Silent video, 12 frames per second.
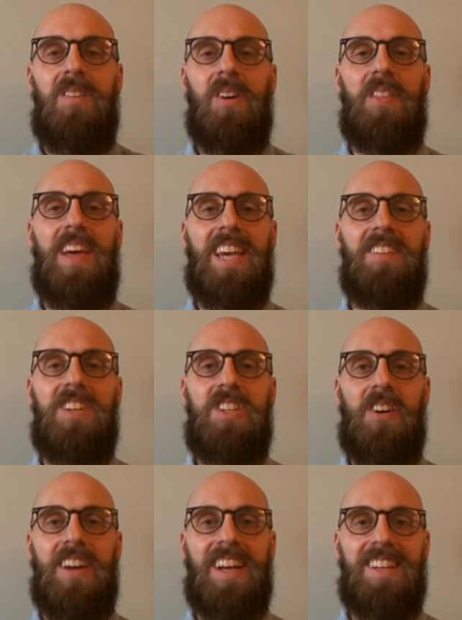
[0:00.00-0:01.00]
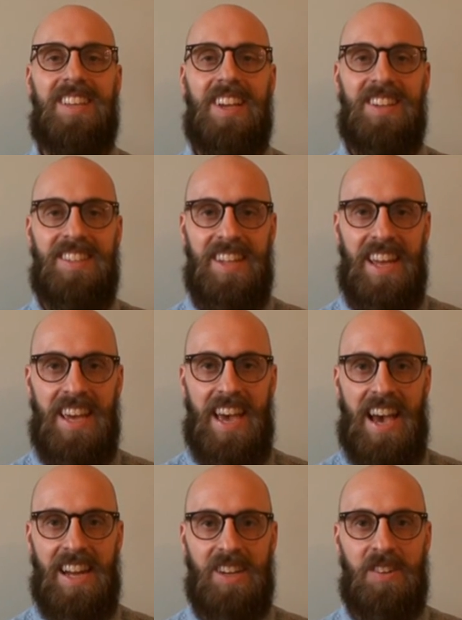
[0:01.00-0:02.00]
Well, thank you for joining us here today
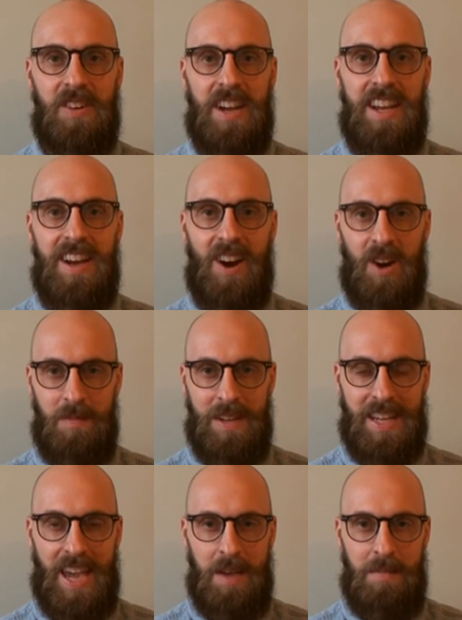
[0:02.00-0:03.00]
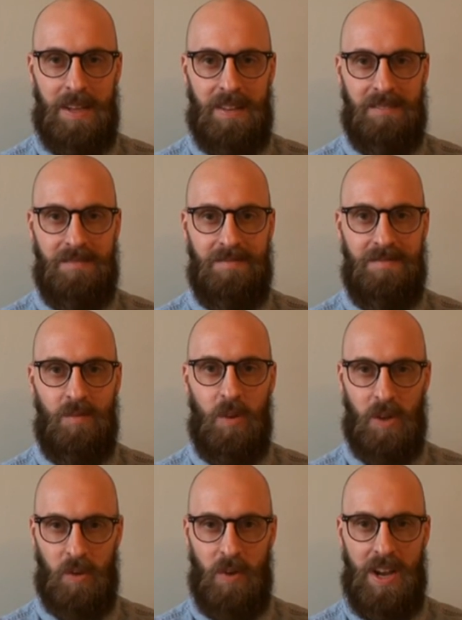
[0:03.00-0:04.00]
at Gray Army Gaming,
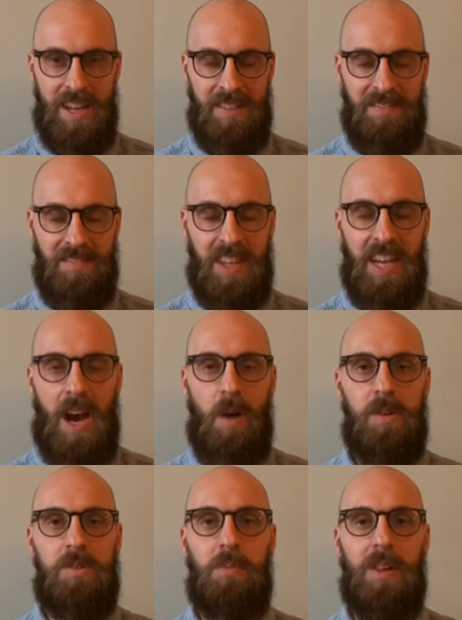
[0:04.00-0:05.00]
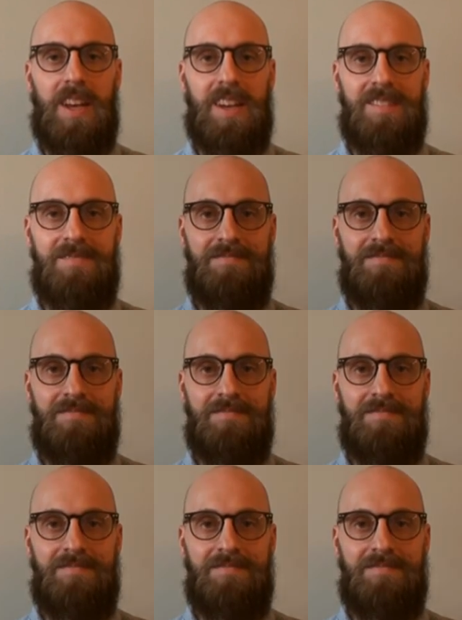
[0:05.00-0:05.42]
where Gray can always play.